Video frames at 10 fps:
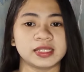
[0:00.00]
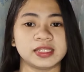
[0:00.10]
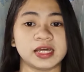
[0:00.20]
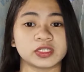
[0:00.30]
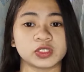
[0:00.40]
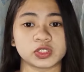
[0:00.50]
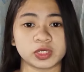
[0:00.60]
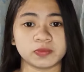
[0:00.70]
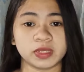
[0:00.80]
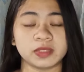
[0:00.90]
that's
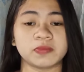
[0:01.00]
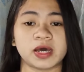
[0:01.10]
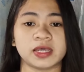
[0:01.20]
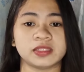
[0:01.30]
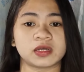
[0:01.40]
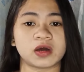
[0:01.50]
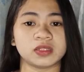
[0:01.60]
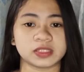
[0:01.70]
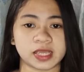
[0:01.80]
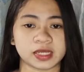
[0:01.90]
determined by the
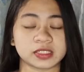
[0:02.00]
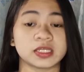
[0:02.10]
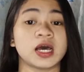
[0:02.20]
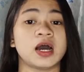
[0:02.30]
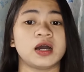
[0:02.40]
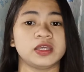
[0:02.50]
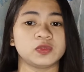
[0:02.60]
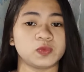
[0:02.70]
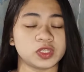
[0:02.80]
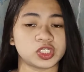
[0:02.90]
context
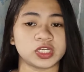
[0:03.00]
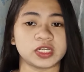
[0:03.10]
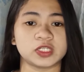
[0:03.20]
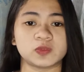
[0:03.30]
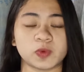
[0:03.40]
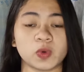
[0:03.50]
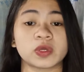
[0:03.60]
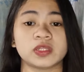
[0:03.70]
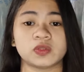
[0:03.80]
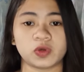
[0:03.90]
in which it is
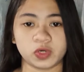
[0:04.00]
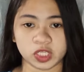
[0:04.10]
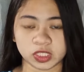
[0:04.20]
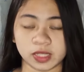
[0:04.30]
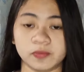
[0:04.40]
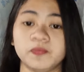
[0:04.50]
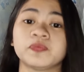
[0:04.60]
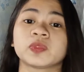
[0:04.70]
spoken or written.